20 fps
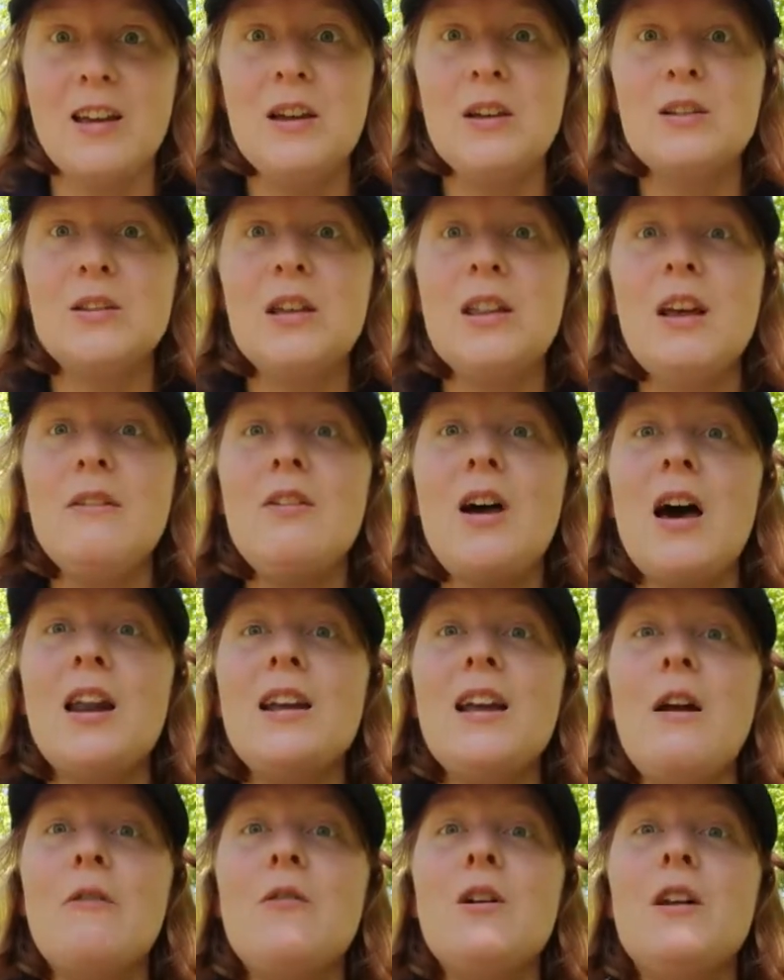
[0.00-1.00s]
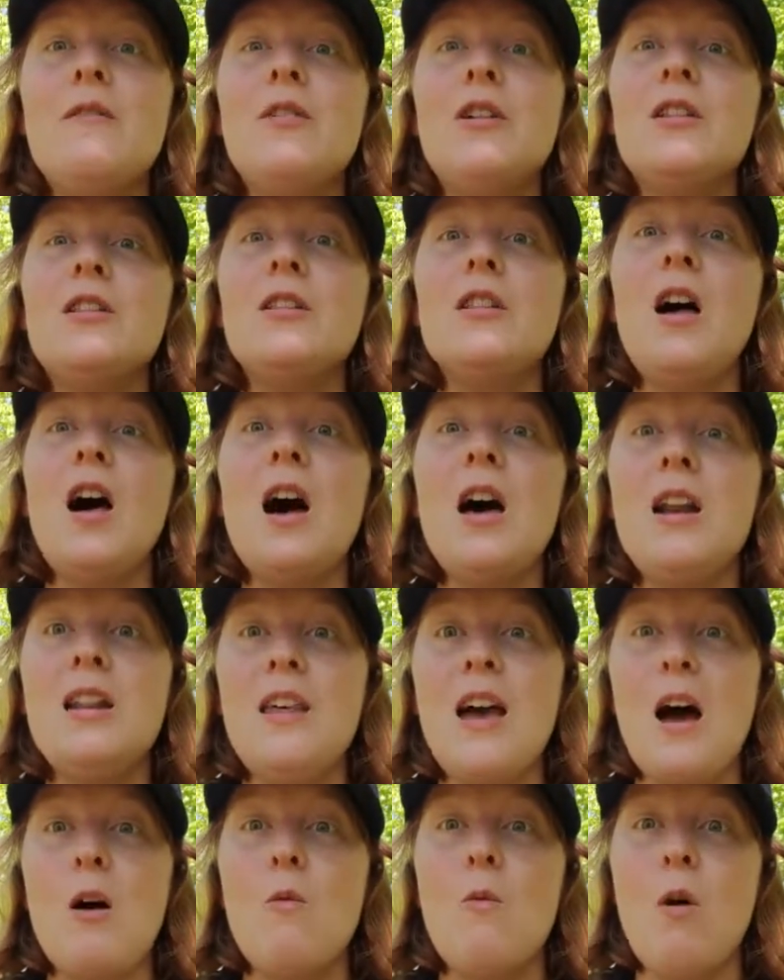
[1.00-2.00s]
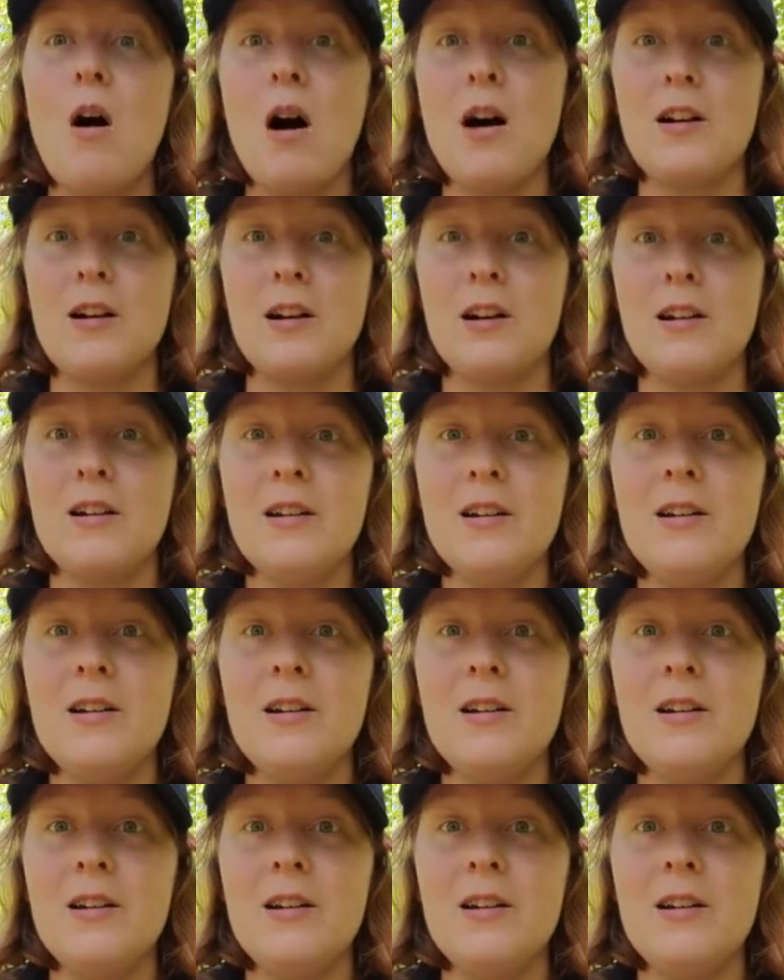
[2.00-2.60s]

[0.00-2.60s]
So they've gotta get rid of a lot of that water.